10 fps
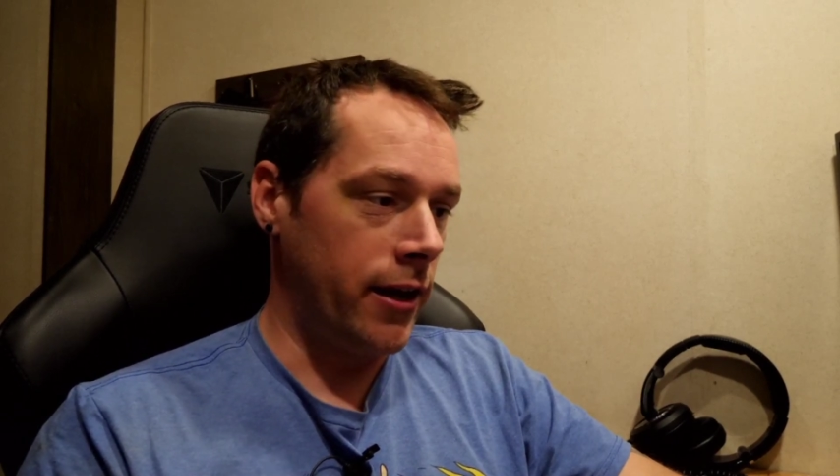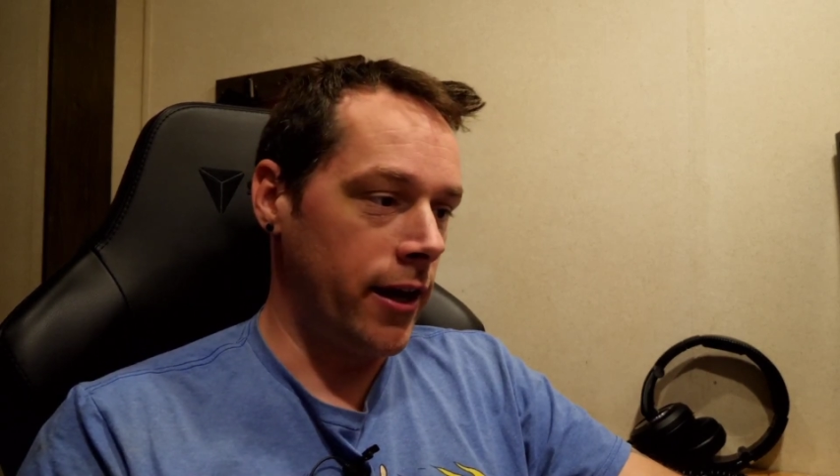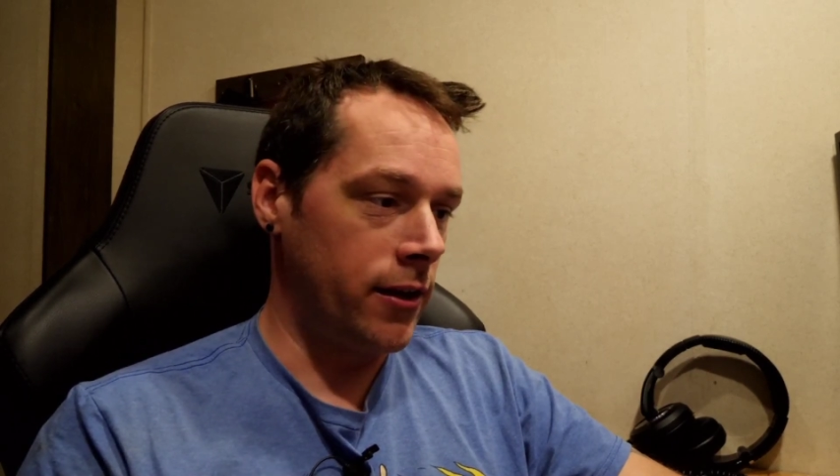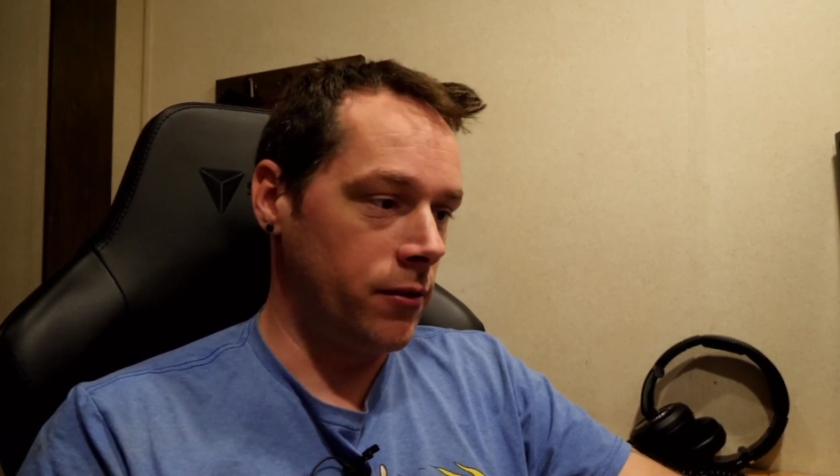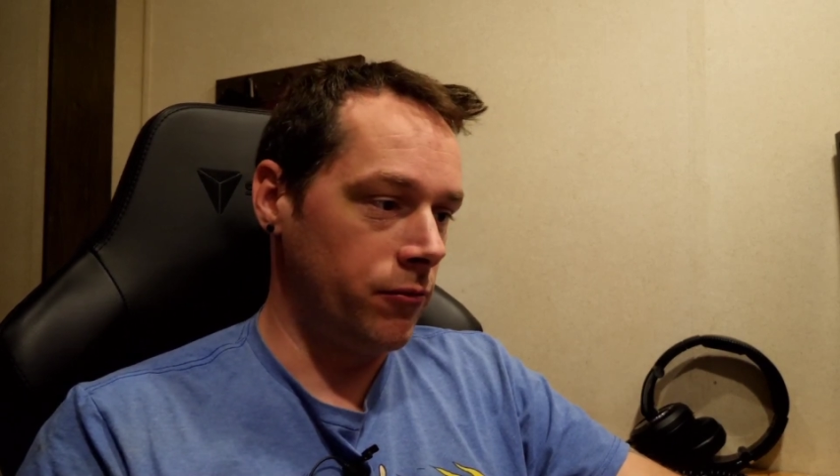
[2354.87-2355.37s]
I
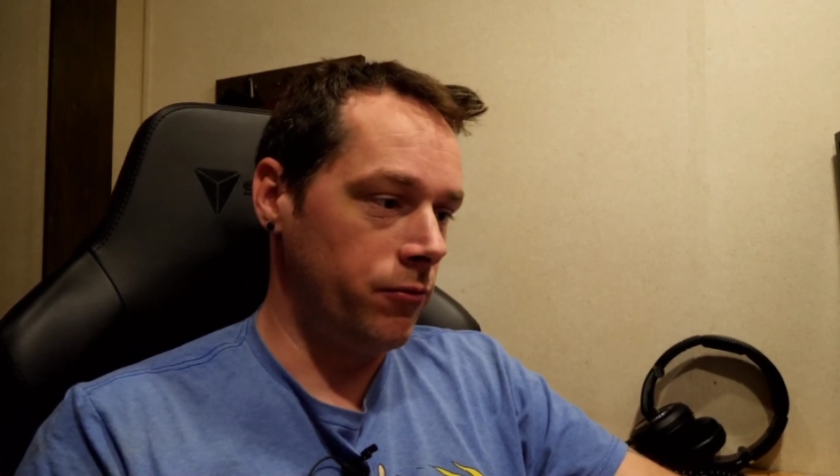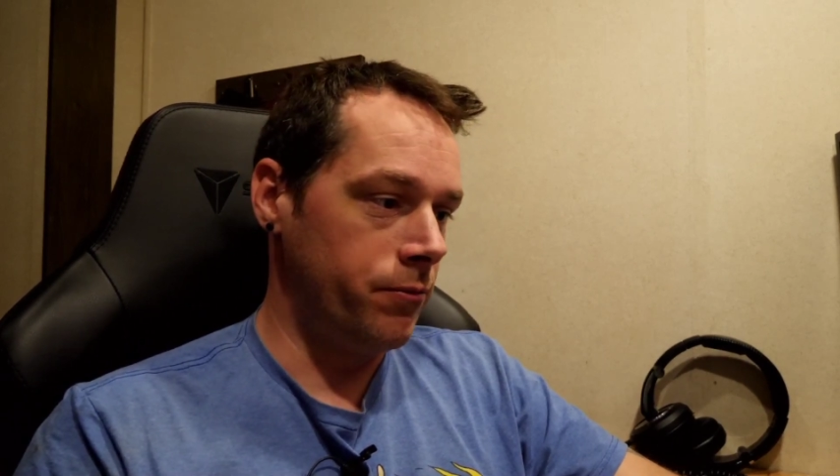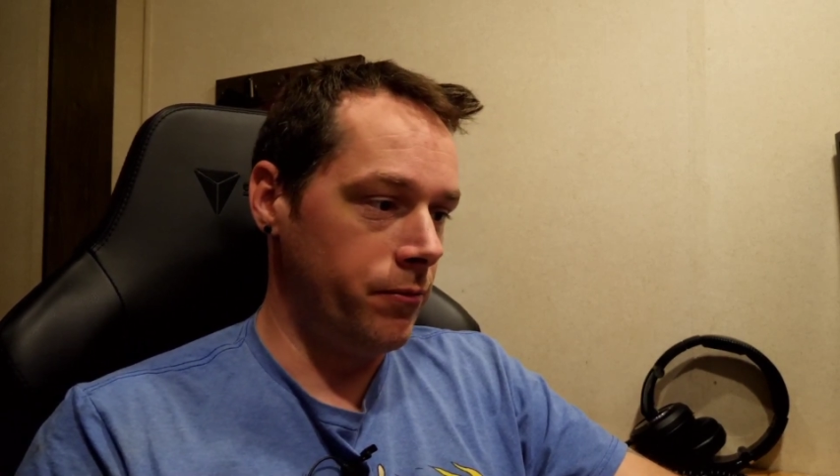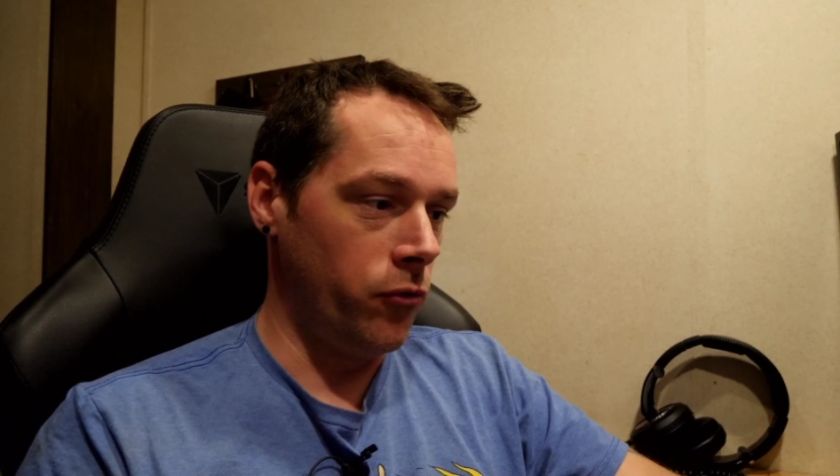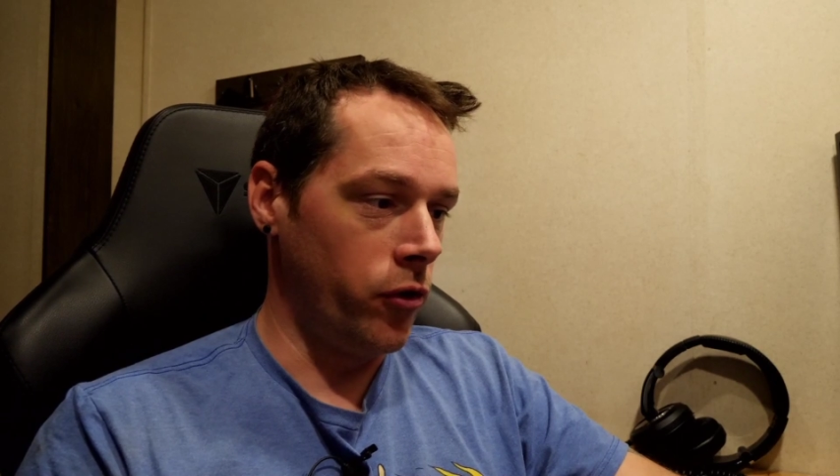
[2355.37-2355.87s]
get them
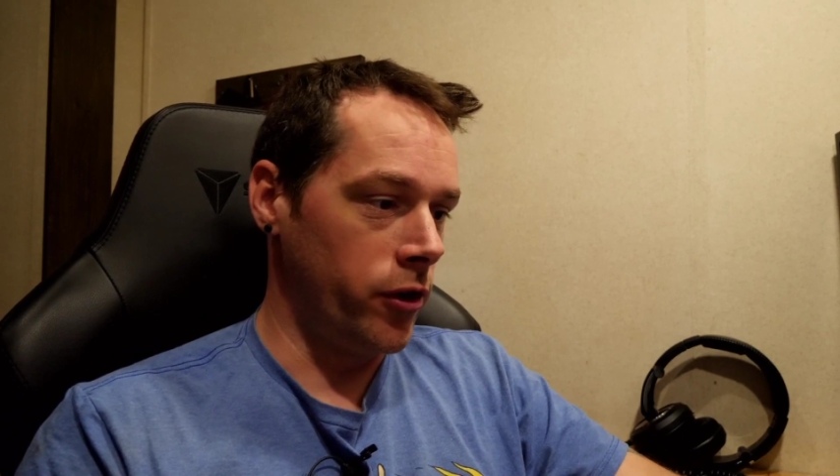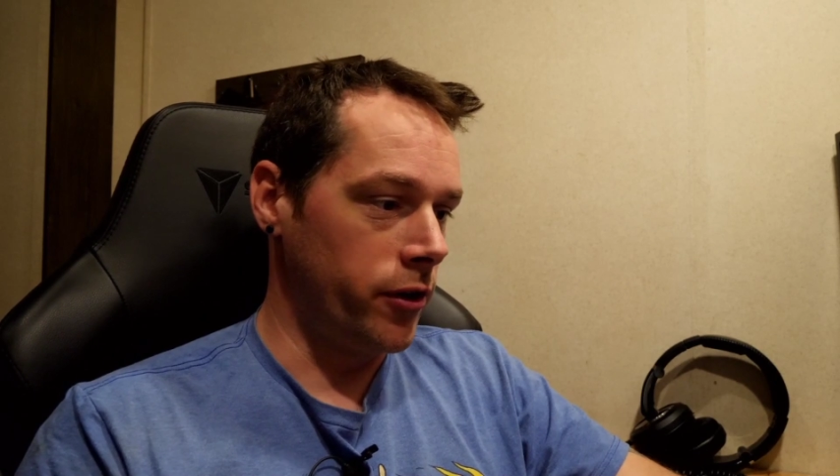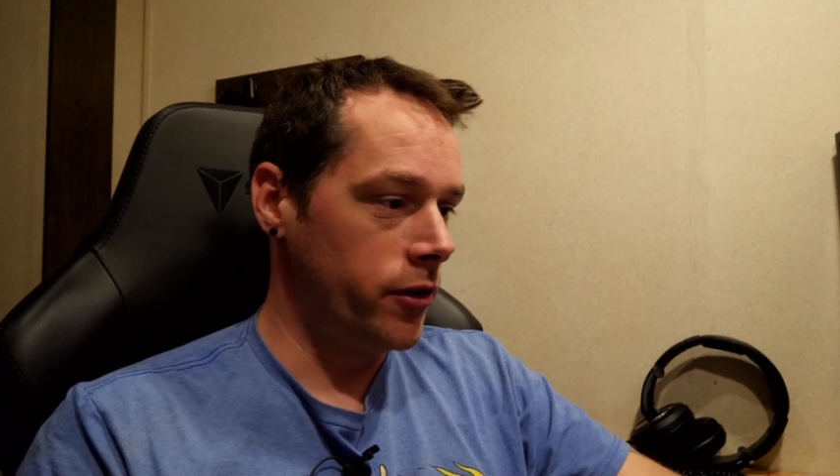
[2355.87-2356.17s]
ordered.